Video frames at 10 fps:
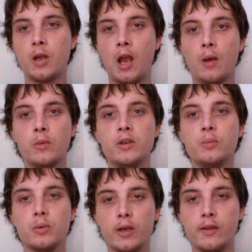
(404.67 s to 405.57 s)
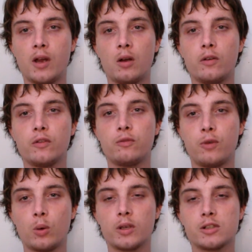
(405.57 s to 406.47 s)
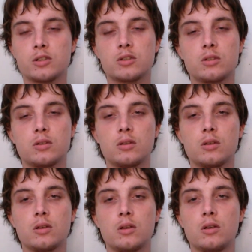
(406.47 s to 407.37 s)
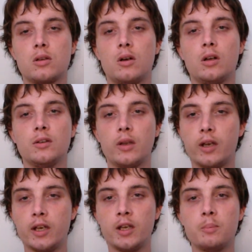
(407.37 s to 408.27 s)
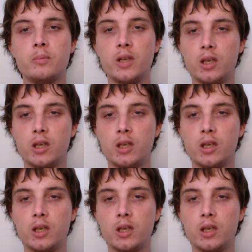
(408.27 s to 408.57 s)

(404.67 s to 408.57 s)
And when you breathe out, focus on letting it be.